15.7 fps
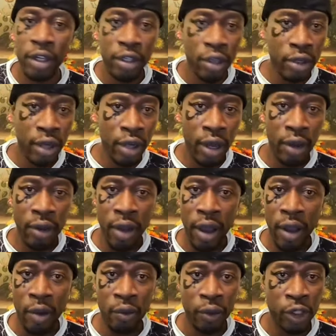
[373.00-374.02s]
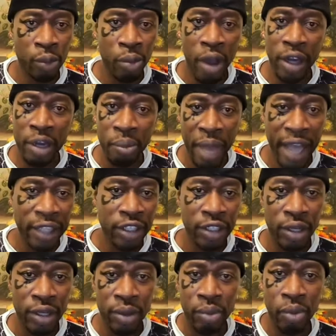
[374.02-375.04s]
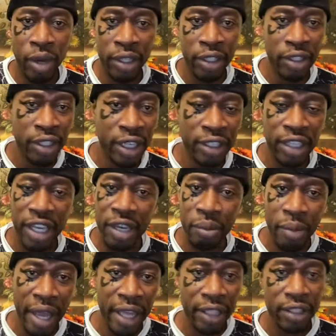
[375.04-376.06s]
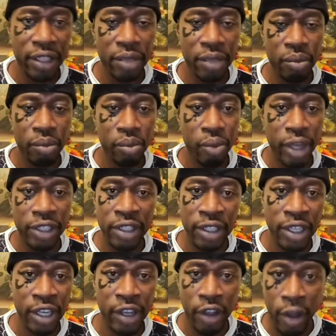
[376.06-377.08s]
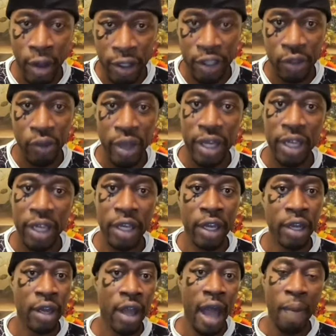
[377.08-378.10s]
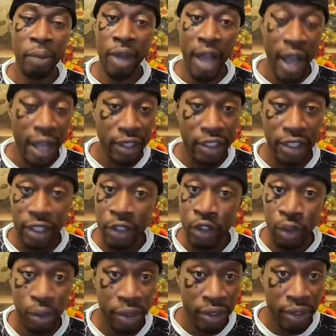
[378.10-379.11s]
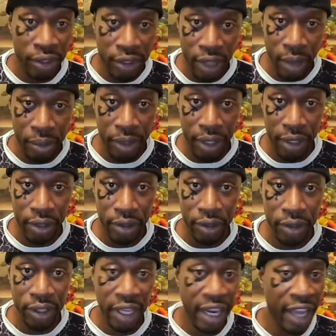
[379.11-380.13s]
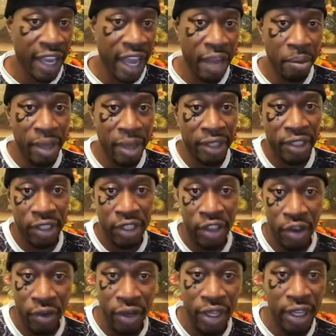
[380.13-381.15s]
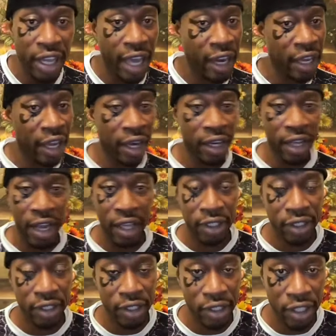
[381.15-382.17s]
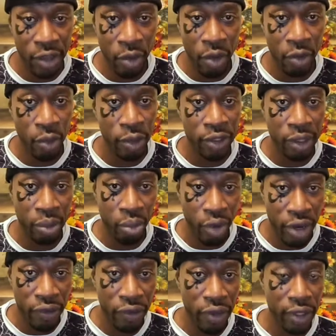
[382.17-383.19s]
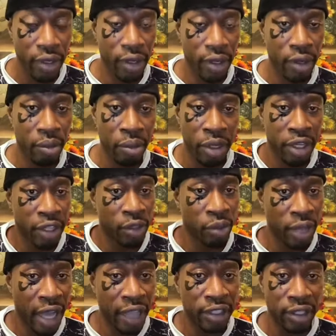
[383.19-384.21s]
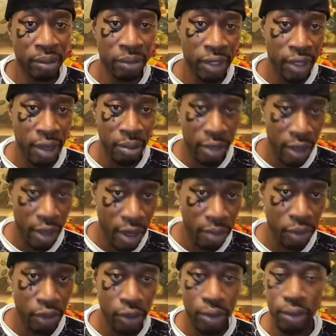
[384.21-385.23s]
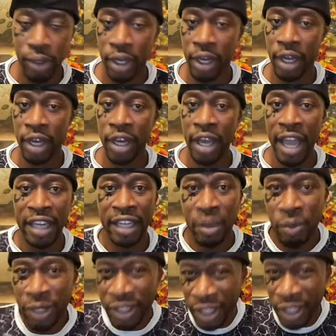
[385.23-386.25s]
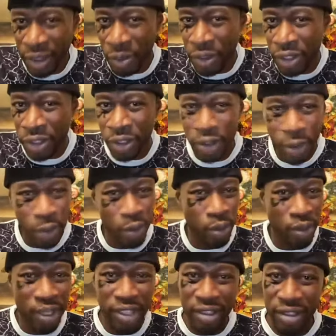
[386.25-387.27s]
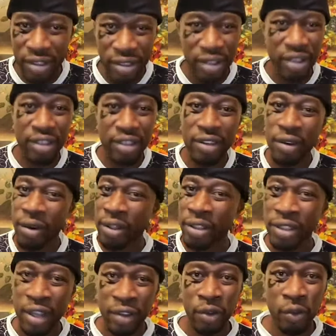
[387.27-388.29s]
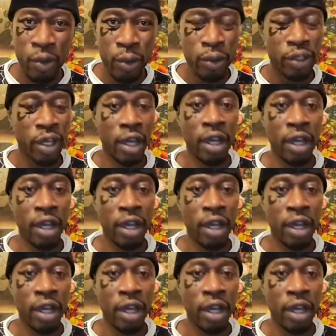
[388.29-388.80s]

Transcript: you know uh, responding back to the brothers that's inmates and presently incarcerated. I'm constantly doing something. Then I got my security that I got to constantly deal with with debriefing because we got something coming up soon, and then we dealing with the social distancing and all these other rules